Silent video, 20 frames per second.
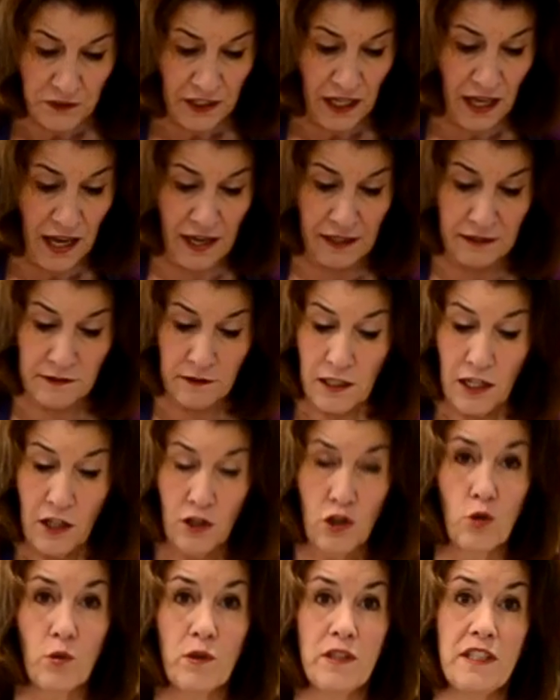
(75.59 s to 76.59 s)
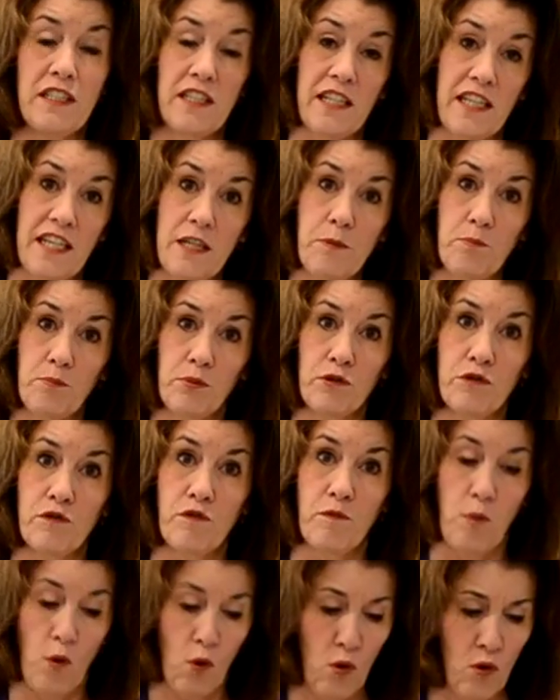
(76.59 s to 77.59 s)
And you will need a
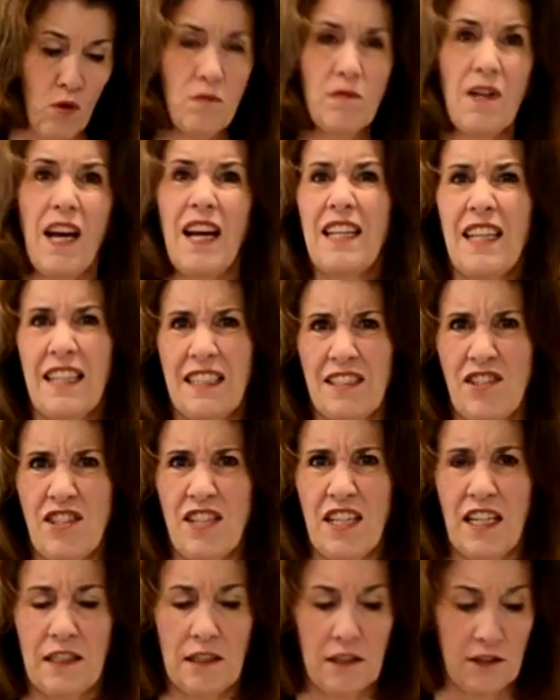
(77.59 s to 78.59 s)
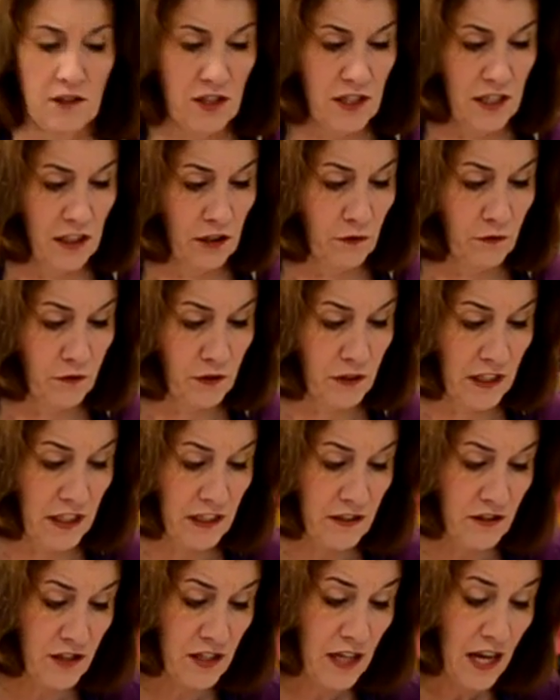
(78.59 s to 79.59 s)
heat-proof bowl. I like stainless steel for
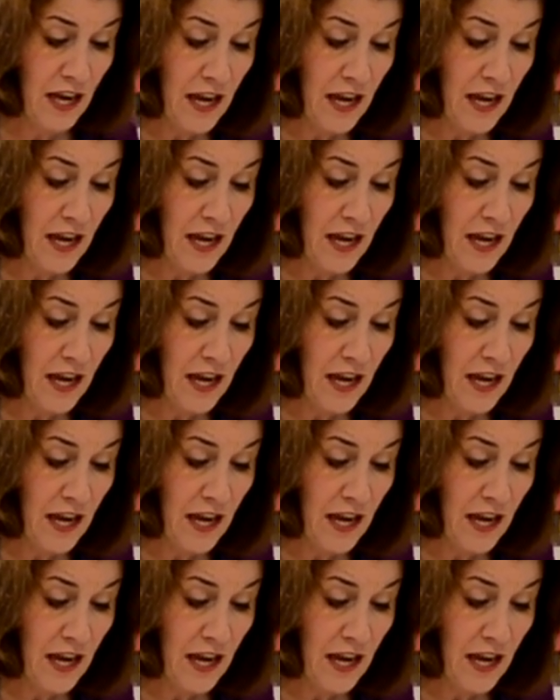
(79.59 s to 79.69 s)
this.